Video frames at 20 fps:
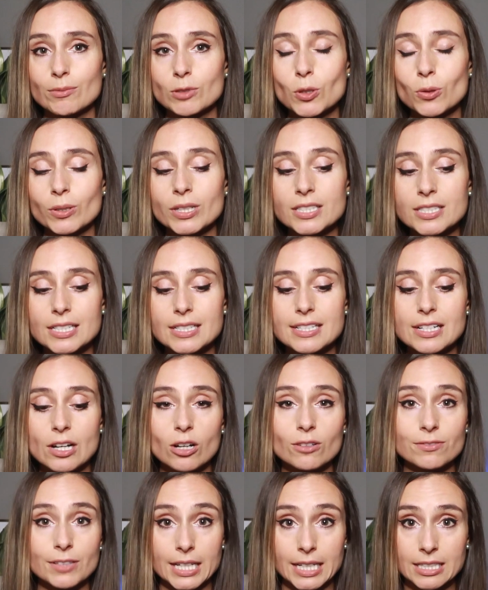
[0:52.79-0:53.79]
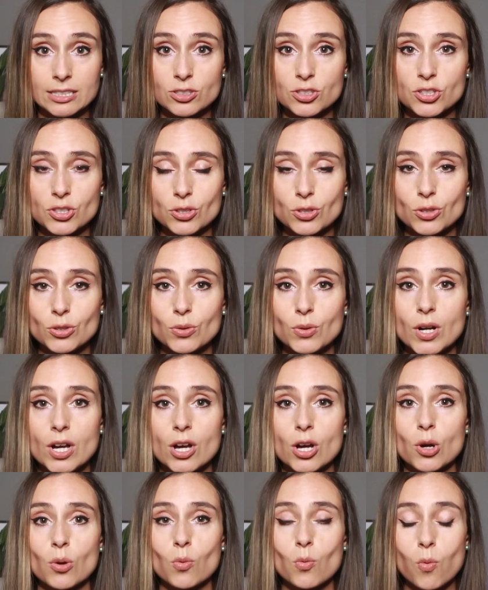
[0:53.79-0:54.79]
I'm going to delve into into
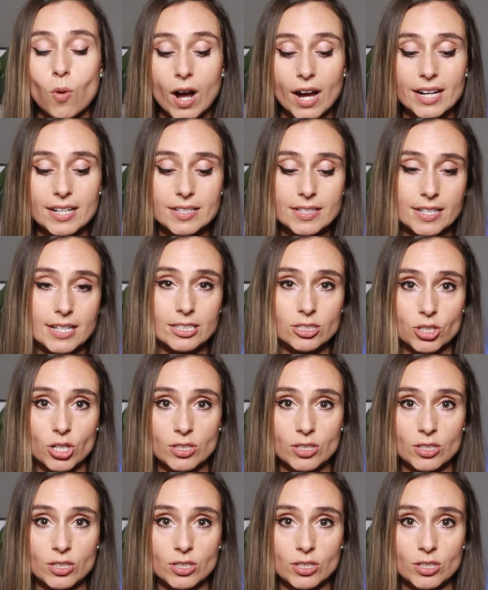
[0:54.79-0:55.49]
why St.